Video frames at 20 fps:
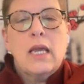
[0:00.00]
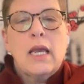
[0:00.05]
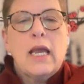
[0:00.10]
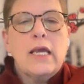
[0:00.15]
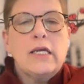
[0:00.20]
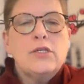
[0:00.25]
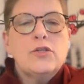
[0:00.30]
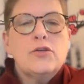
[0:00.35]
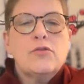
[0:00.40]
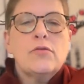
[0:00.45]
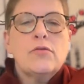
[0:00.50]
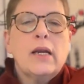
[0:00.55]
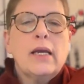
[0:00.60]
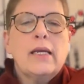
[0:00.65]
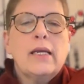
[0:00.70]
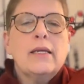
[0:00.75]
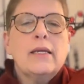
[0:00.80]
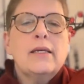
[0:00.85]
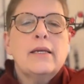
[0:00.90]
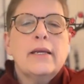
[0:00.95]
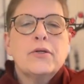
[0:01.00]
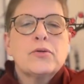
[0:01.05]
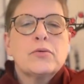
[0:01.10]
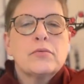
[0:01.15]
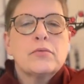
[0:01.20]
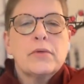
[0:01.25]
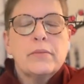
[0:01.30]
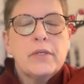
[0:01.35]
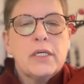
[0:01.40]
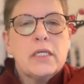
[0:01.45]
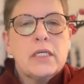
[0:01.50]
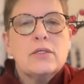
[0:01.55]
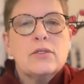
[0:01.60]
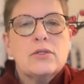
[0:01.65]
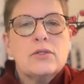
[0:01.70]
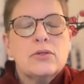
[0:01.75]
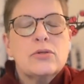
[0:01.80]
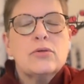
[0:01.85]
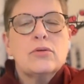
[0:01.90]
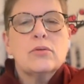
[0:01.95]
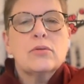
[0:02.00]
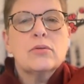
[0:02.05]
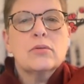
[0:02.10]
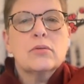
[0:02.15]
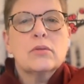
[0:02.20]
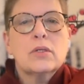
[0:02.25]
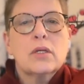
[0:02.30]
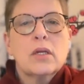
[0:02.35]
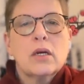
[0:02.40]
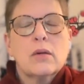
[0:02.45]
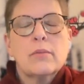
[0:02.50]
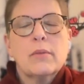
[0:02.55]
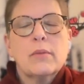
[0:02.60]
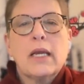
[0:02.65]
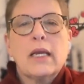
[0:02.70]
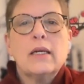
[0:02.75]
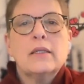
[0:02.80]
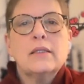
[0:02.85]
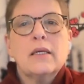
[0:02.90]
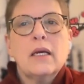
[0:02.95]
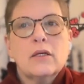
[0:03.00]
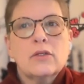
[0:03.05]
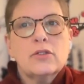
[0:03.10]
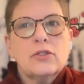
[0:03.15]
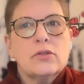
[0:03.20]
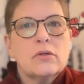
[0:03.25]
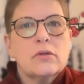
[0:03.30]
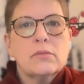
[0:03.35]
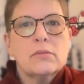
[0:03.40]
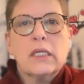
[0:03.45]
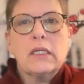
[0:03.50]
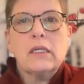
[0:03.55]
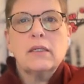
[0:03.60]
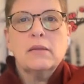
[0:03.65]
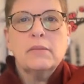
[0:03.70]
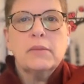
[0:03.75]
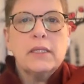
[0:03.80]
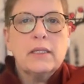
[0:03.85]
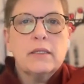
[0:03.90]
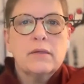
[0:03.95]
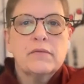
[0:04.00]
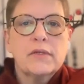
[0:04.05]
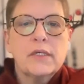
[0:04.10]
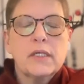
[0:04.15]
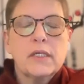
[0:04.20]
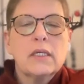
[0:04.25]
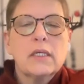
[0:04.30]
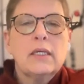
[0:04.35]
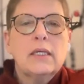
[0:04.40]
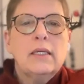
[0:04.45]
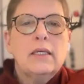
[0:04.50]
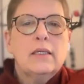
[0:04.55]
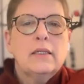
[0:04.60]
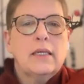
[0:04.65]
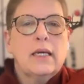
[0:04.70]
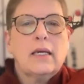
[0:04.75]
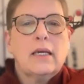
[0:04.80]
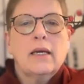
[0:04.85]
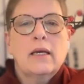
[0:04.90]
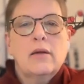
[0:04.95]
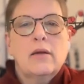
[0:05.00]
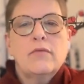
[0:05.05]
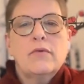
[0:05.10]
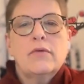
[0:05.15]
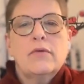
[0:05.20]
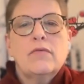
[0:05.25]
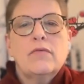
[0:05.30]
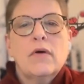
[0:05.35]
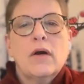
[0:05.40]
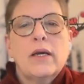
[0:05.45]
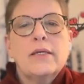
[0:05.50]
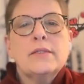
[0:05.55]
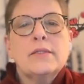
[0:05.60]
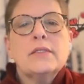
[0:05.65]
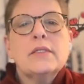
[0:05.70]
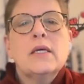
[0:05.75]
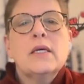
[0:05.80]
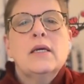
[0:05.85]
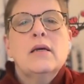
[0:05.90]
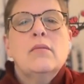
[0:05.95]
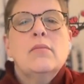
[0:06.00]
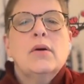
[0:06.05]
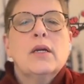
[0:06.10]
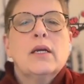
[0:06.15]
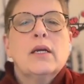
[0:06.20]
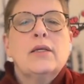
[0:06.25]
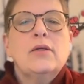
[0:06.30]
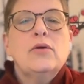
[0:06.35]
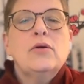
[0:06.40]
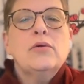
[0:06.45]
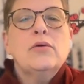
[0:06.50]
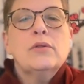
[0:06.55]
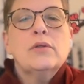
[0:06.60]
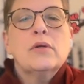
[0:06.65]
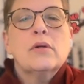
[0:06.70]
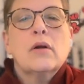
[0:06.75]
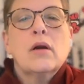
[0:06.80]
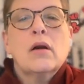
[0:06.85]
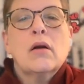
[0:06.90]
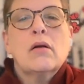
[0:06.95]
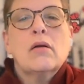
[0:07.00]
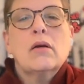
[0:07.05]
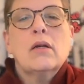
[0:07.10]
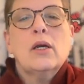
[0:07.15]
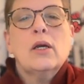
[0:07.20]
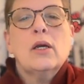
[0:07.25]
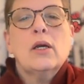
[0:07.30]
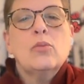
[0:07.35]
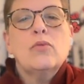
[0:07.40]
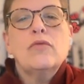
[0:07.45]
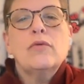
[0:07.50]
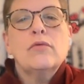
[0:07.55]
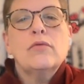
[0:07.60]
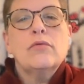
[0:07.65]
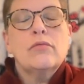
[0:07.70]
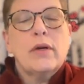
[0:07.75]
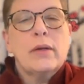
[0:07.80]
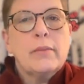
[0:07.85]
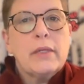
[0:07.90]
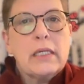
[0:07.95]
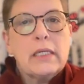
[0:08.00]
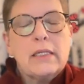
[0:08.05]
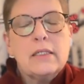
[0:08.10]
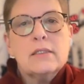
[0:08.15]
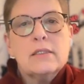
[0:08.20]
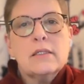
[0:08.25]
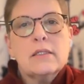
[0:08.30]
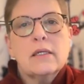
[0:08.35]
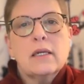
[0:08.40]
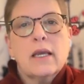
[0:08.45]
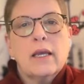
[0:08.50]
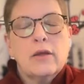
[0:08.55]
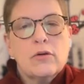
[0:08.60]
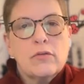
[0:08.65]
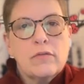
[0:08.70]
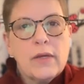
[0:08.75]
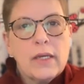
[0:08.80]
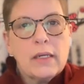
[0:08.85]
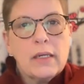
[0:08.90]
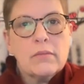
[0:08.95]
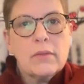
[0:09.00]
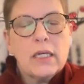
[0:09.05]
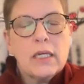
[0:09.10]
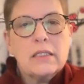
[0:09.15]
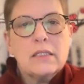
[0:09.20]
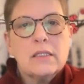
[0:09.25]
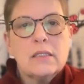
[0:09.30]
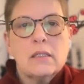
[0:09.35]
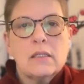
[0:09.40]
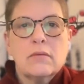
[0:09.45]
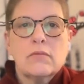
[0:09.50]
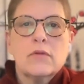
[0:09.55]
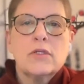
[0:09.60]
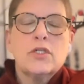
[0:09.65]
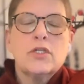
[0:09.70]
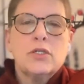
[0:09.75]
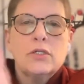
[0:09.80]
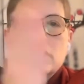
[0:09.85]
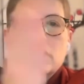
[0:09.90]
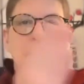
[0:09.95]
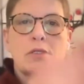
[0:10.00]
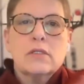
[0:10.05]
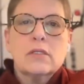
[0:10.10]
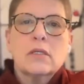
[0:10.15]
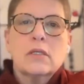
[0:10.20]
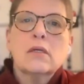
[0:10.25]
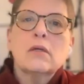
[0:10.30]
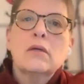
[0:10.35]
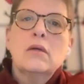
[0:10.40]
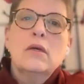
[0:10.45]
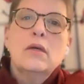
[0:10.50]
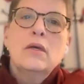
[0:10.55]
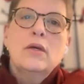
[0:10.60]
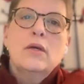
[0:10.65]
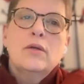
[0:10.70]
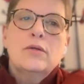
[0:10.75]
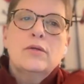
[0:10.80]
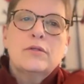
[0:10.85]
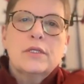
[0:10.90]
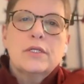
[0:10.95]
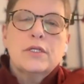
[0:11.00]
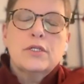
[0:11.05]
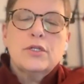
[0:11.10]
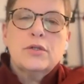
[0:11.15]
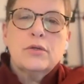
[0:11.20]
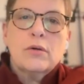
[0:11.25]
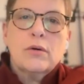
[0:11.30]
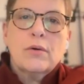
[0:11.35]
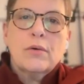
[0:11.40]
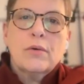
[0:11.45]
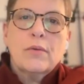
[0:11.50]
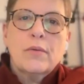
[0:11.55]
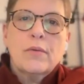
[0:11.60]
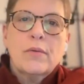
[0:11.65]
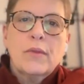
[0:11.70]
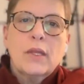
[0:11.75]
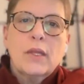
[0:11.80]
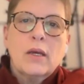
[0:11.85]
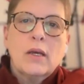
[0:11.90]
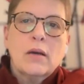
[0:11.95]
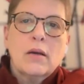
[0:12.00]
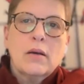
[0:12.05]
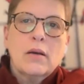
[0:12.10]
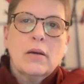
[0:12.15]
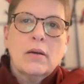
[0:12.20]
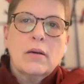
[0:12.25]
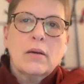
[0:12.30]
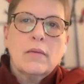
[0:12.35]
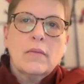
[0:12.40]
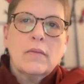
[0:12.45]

And try natural remedies too. And I'm not a doctor, I'm not going to be giving that kind of advice, but I know there are helpful remedies in Ayurvedic medicine, which is the traditional, uh,